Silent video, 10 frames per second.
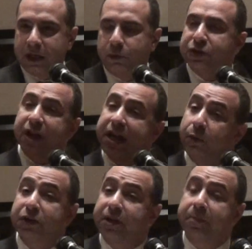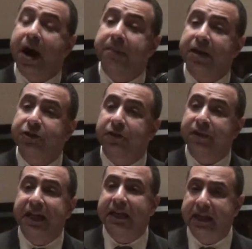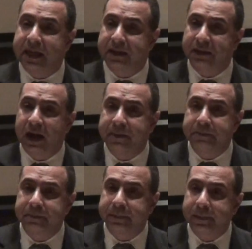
It was that he was the Prime Minister of England at the time.